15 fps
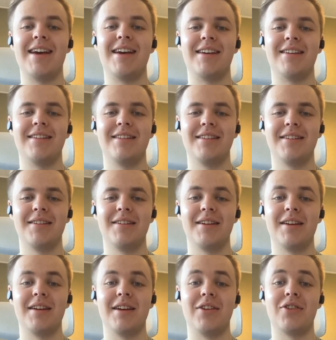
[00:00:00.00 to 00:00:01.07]
Hey,
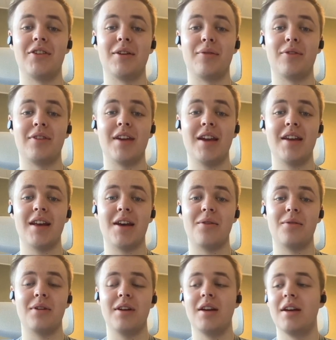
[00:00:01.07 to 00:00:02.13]
it's a different day
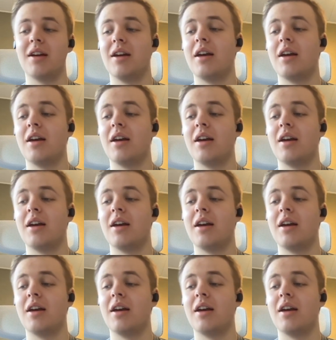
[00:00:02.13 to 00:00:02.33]
now.